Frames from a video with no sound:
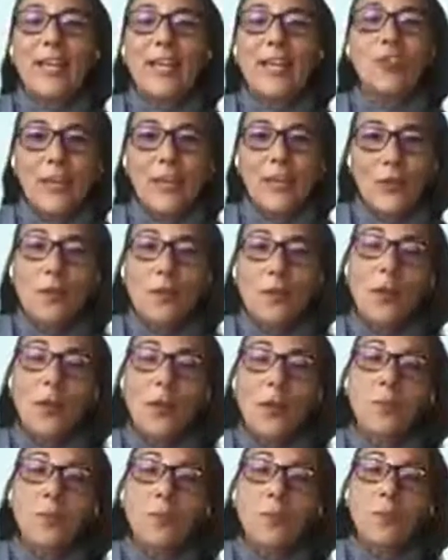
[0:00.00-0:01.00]
it
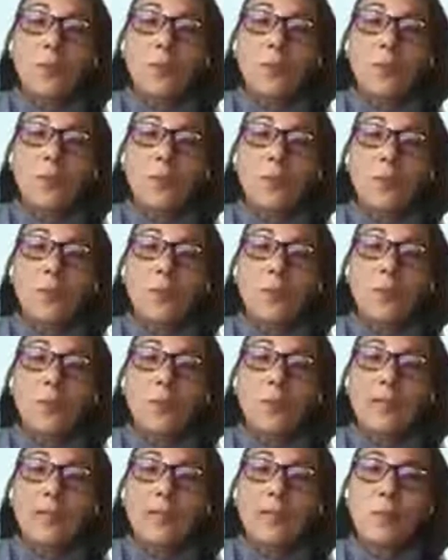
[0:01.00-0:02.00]
changed a lot.
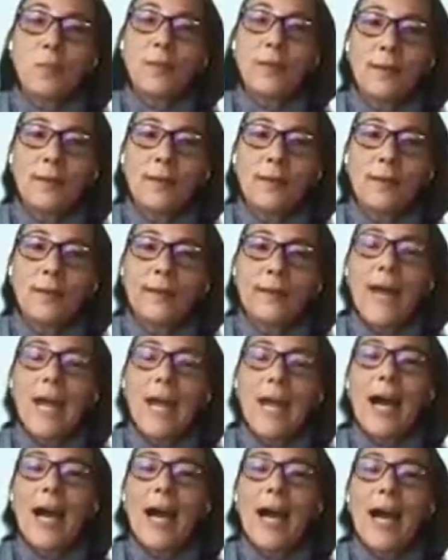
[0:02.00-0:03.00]
From this
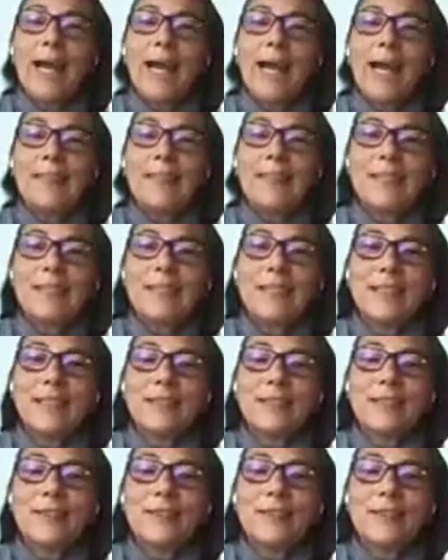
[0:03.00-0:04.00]
moment on,
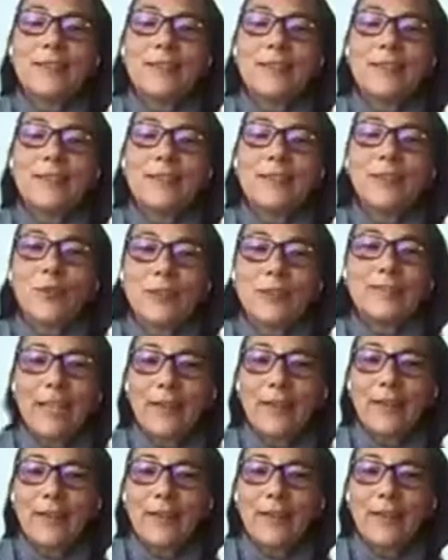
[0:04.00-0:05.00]
I
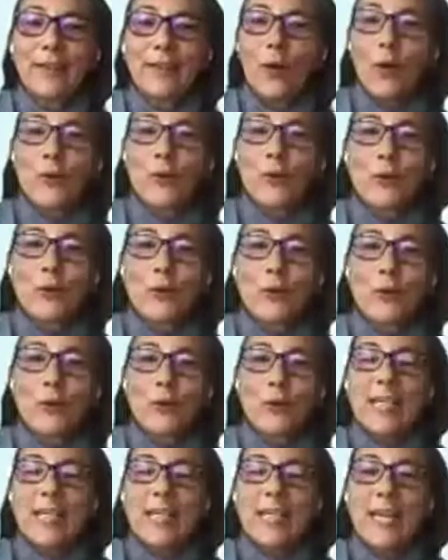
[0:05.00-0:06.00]
started to
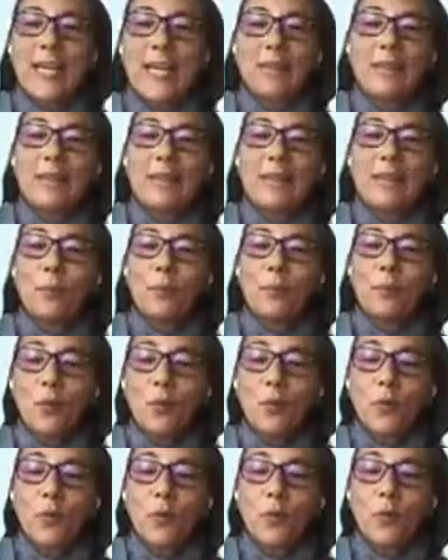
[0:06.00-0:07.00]
understand also
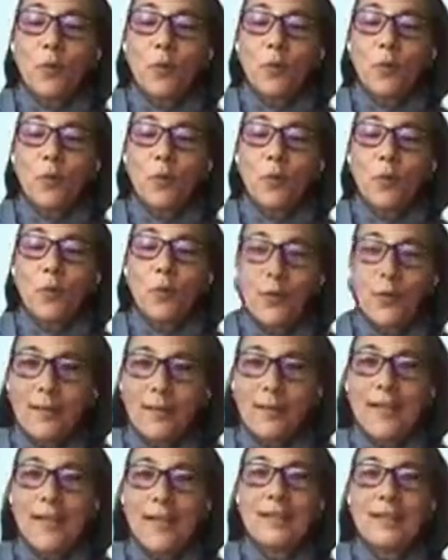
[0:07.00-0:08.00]
that
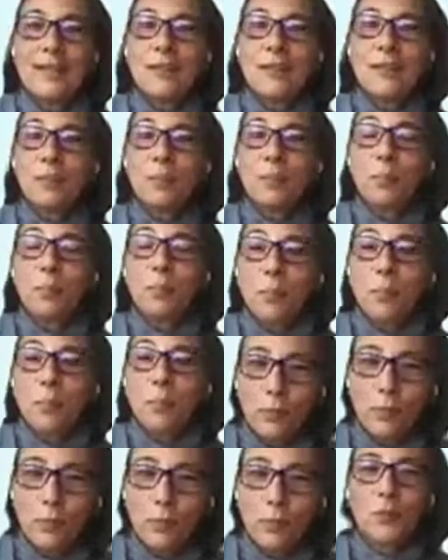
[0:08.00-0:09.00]

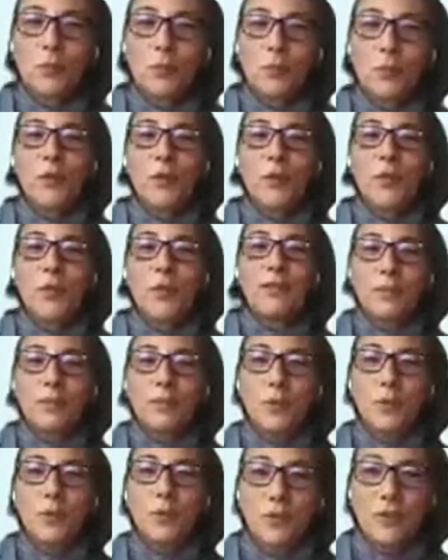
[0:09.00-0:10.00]
bringing
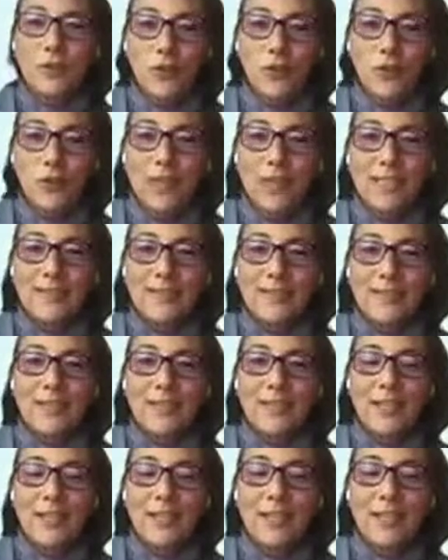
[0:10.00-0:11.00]
purpose, bringing
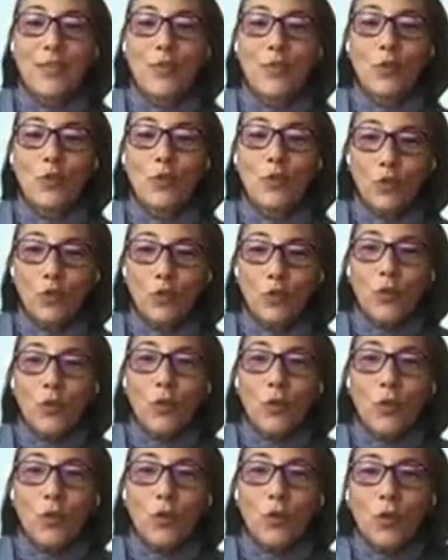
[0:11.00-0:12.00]

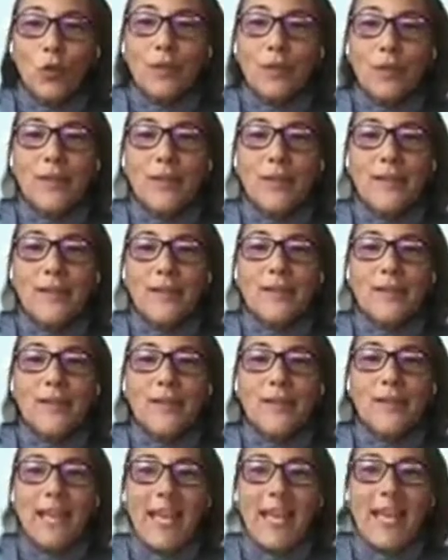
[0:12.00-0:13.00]
spirituality to the
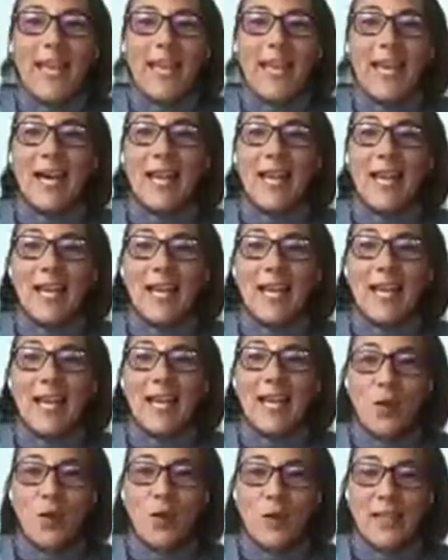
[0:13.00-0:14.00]
workplace
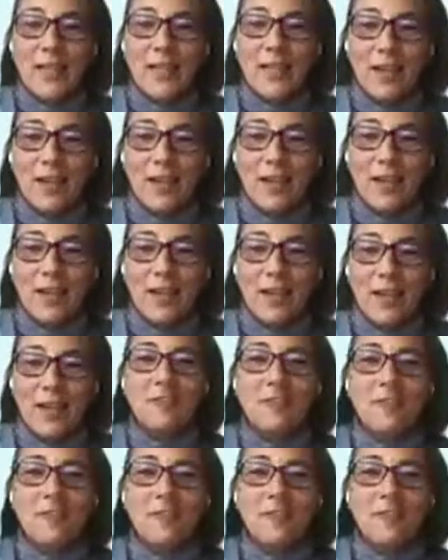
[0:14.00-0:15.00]
and
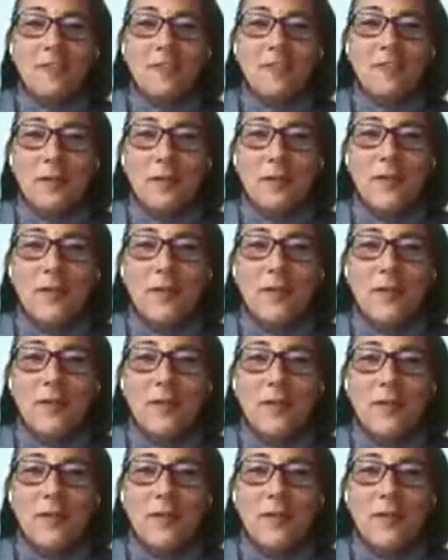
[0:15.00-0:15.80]
having an environment